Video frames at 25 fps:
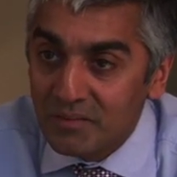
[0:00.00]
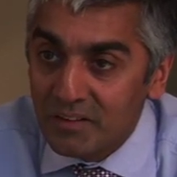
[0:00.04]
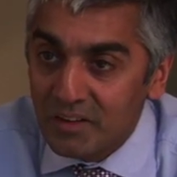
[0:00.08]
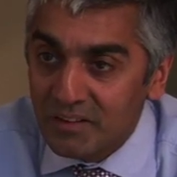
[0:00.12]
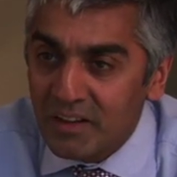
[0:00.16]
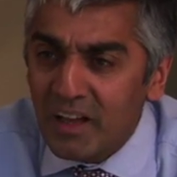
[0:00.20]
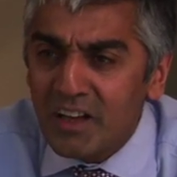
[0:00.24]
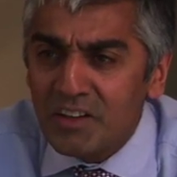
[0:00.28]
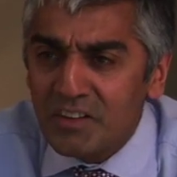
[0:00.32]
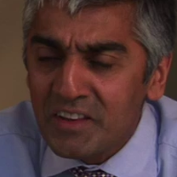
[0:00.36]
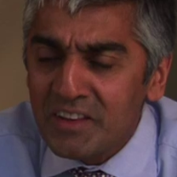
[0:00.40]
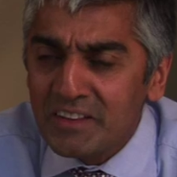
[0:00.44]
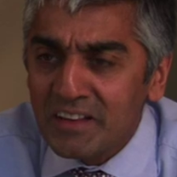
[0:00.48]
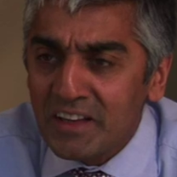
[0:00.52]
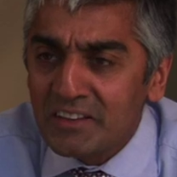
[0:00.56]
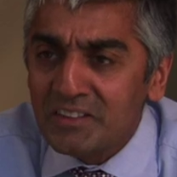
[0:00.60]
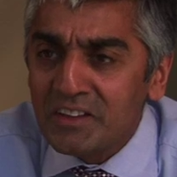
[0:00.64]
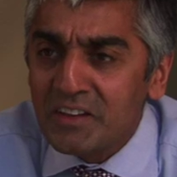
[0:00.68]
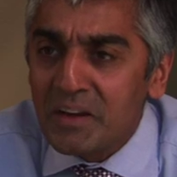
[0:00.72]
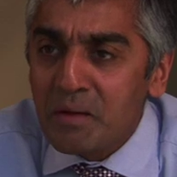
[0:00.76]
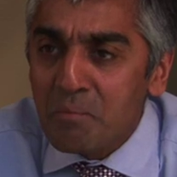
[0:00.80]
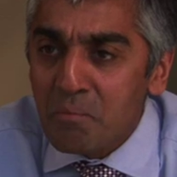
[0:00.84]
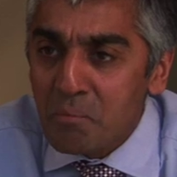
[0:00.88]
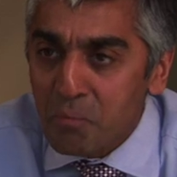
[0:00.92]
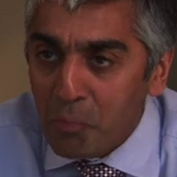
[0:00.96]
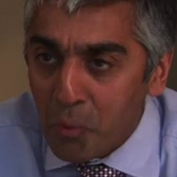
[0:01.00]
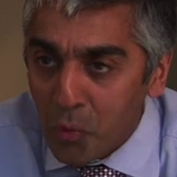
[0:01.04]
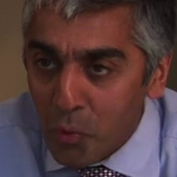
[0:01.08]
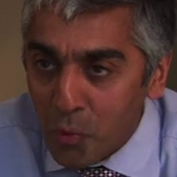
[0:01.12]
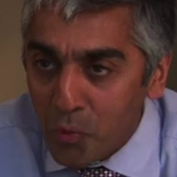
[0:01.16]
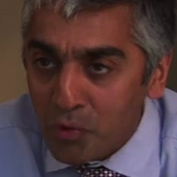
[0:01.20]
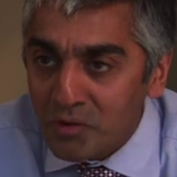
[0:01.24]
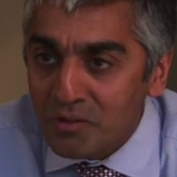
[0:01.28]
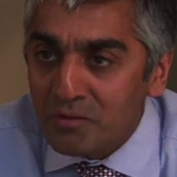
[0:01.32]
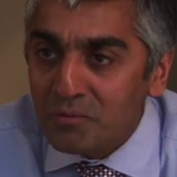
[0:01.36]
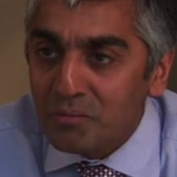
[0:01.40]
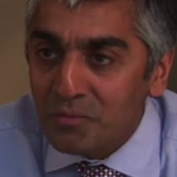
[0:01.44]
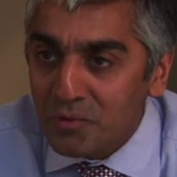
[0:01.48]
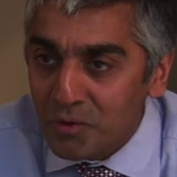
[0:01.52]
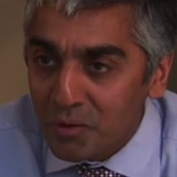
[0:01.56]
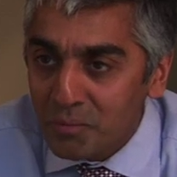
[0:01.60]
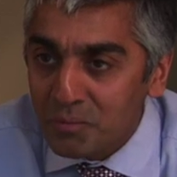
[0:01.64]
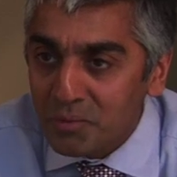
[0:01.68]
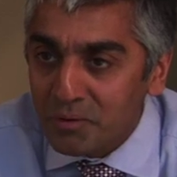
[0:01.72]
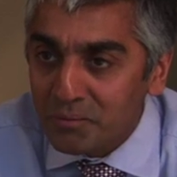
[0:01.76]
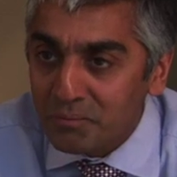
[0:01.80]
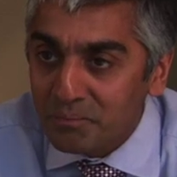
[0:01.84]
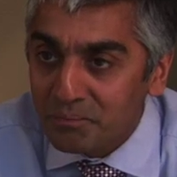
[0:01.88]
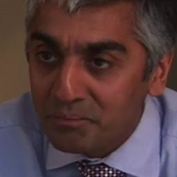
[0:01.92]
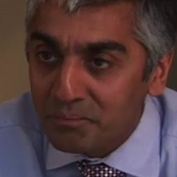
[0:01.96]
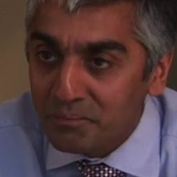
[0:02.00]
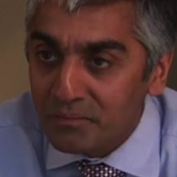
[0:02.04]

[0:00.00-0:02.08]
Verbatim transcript: Now, I think that's an important problem.